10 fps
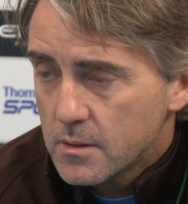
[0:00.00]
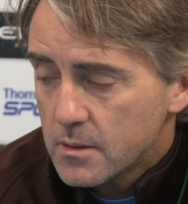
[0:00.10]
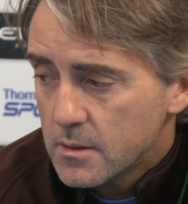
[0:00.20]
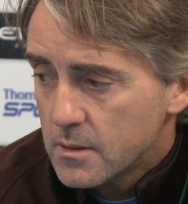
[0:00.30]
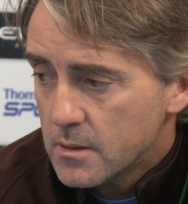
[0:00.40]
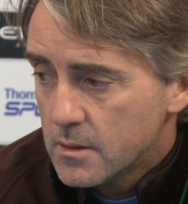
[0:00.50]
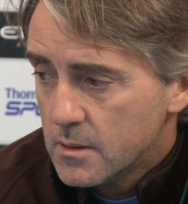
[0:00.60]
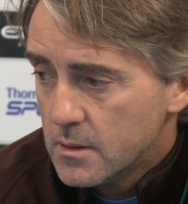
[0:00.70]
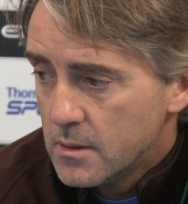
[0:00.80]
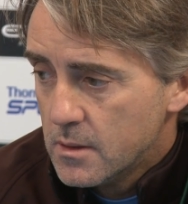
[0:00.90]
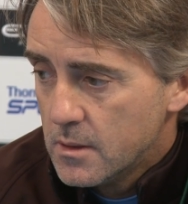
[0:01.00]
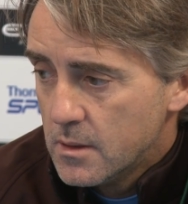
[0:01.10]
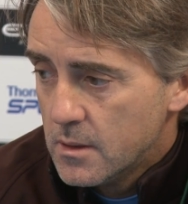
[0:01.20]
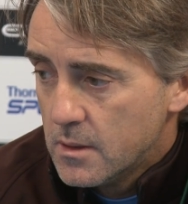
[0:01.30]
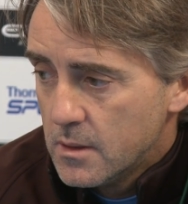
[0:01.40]
Uh,
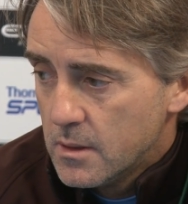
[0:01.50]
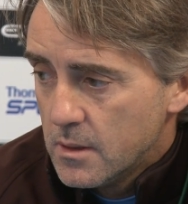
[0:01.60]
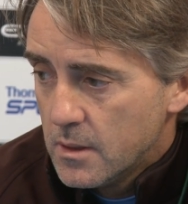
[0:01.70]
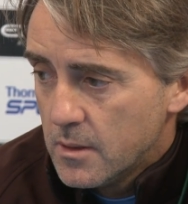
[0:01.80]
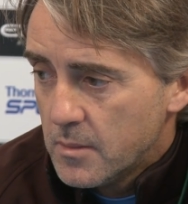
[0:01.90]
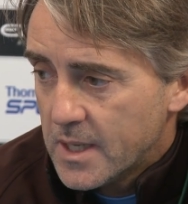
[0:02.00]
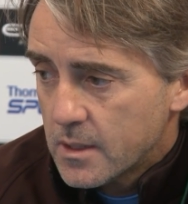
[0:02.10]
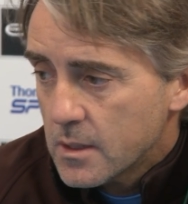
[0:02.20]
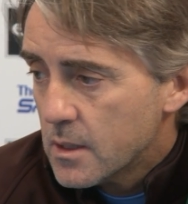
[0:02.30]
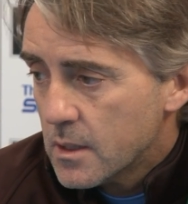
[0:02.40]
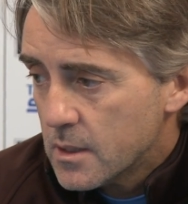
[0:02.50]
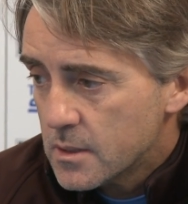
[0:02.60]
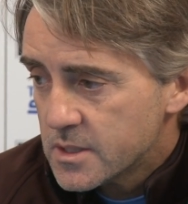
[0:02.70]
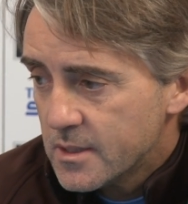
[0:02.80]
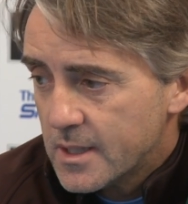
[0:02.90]
but uh,
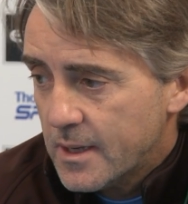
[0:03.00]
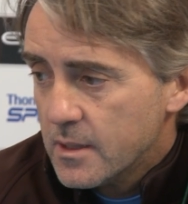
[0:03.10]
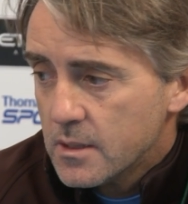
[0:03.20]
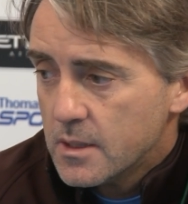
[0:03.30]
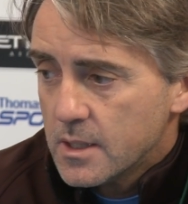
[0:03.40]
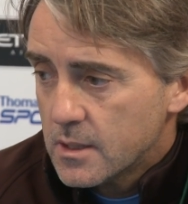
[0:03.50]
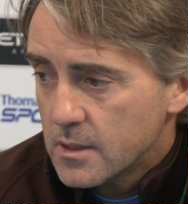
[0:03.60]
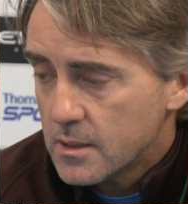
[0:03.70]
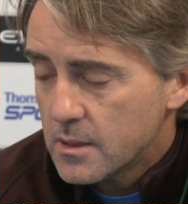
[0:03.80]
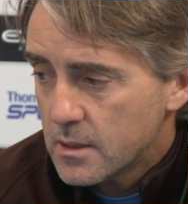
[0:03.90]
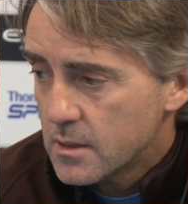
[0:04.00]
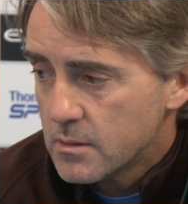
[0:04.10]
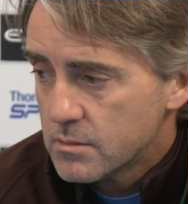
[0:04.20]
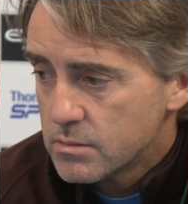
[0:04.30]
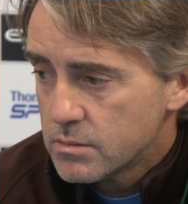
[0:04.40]
at the same time, I think that uh,